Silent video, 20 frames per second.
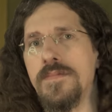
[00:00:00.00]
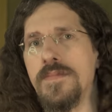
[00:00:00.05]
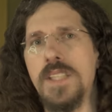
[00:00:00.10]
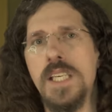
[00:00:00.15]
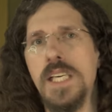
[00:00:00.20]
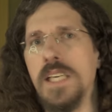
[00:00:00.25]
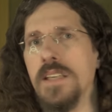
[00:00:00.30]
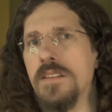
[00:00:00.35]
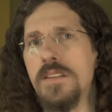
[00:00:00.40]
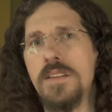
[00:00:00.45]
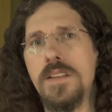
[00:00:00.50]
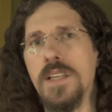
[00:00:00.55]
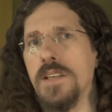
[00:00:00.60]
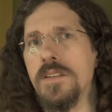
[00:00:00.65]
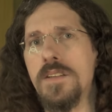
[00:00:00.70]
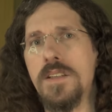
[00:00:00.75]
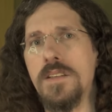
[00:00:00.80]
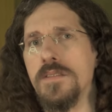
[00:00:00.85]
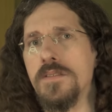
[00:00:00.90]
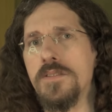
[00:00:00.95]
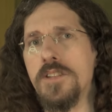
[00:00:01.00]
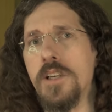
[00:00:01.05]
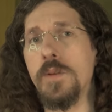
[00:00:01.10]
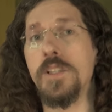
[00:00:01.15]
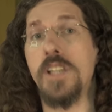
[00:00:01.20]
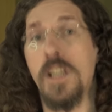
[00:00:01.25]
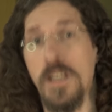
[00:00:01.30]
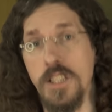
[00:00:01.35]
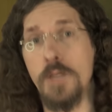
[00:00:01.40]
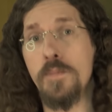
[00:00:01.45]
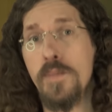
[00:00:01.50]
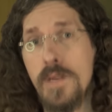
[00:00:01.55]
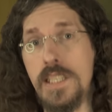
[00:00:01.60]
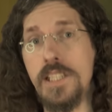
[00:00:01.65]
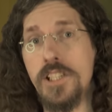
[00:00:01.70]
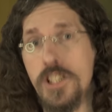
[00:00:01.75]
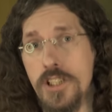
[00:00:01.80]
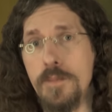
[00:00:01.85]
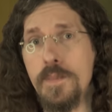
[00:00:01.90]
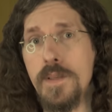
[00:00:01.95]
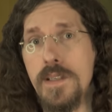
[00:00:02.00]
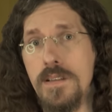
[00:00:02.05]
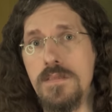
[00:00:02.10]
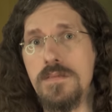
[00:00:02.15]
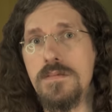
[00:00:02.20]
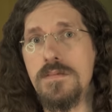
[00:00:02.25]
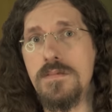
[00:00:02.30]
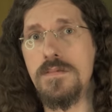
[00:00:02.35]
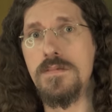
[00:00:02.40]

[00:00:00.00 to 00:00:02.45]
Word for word: No, she was also pretty stupid.